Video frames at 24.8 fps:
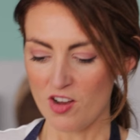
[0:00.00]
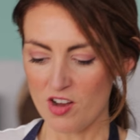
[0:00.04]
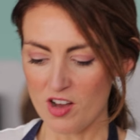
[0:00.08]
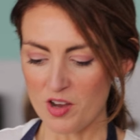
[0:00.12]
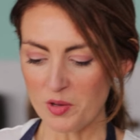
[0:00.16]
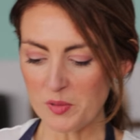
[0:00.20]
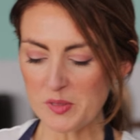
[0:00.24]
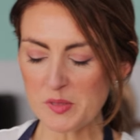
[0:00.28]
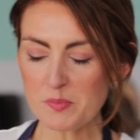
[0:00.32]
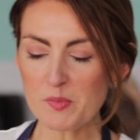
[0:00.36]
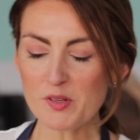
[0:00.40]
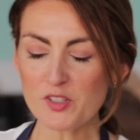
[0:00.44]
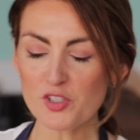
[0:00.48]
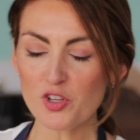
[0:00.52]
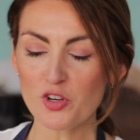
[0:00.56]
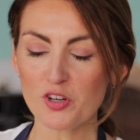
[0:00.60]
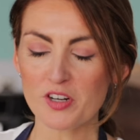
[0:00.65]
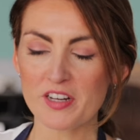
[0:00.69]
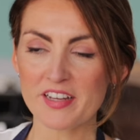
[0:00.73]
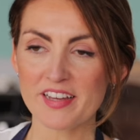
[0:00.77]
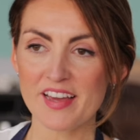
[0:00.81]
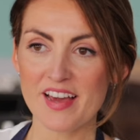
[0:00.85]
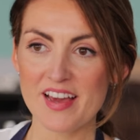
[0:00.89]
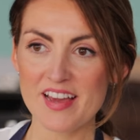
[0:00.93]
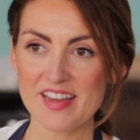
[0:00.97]
Our ultimate
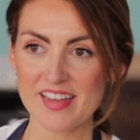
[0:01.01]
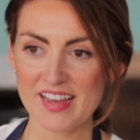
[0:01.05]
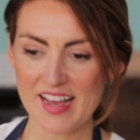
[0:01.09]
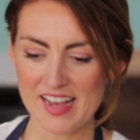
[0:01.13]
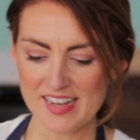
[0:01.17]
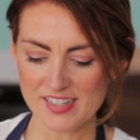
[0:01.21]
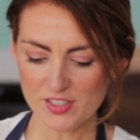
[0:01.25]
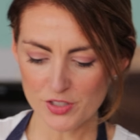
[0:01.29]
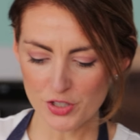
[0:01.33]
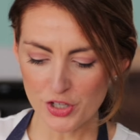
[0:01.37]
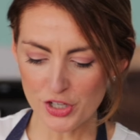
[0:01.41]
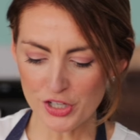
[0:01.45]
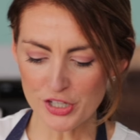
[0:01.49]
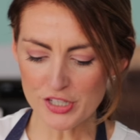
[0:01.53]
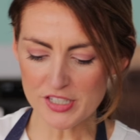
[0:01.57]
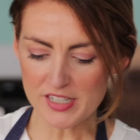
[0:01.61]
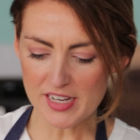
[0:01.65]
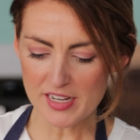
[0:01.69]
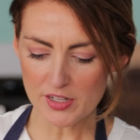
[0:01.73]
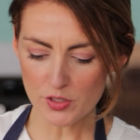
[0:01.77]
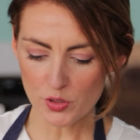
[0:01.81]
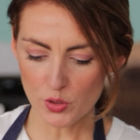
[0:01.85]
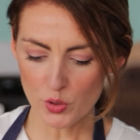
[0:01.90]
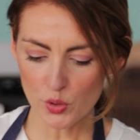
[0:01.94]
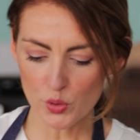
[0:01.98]
chocolate cake has cooked
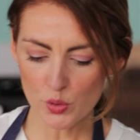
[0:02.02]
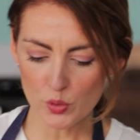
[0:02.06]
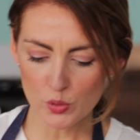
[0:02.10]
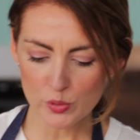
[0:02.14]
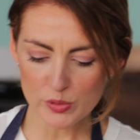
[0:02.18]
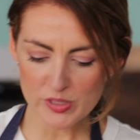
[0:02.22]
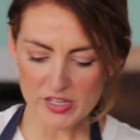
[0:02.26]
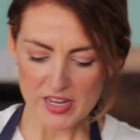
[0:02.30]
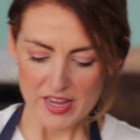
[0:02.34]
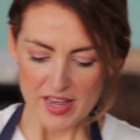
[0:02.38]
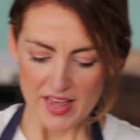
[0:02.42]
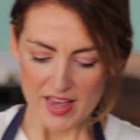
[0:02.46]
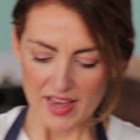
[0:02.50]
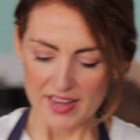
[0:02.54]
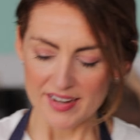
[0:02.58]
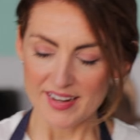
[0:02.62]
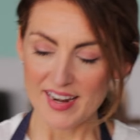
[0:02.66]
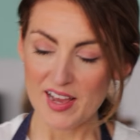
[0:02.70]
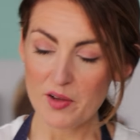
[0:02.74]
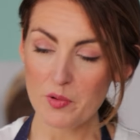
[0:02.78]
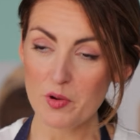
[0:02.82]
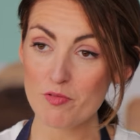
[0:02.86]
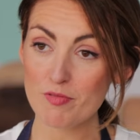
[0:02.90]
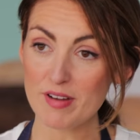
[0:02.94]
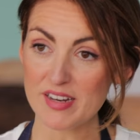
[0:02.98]
and cooled, and
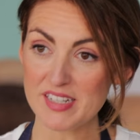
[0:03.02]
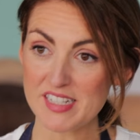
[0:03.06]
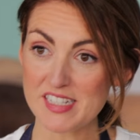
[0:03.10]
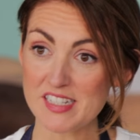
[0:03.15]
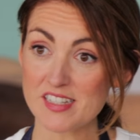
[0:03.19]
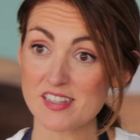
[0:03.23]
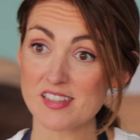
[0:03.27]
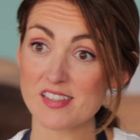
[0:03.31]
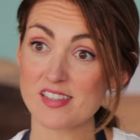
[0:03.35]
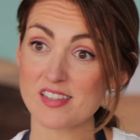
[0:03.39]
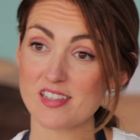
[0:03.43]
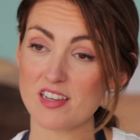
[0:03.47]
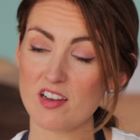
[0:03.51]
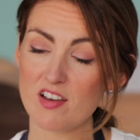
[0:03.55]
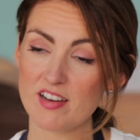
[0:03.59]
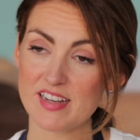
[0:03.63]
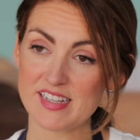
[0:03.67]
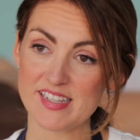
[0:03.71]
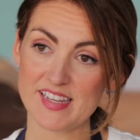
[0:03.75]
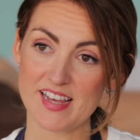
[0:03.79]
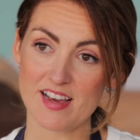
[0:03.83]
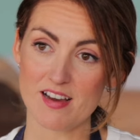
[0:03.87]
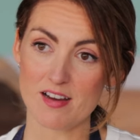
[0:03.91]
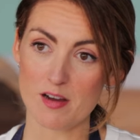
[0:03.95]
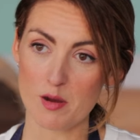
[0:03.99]
now we're ready to
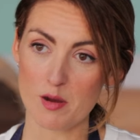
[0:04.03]
slice it